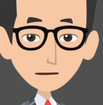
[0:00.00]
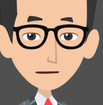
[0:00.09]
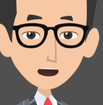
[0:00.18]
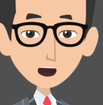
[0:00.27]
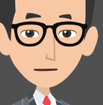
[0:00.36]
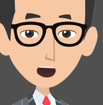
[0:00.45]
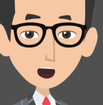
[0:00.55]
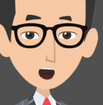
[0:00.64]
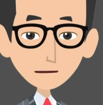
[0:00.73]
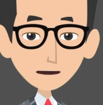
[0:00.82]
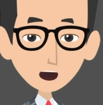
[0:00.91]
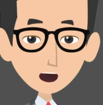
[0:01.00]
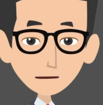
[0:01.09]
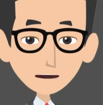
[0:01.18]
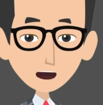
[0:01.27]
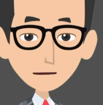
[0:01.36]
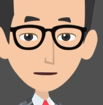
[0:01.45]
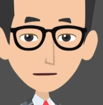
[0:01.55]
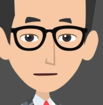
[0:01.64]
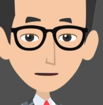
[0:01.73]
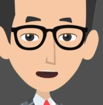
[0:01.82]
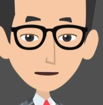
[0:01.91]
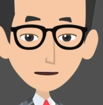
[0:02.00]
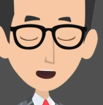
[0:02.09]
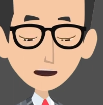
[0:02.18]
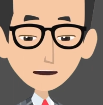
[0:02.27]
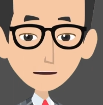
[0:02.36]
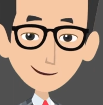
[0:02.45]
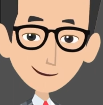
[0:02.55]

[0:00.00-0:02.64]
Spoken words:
There are 3 in it. Let's have a quick look at them.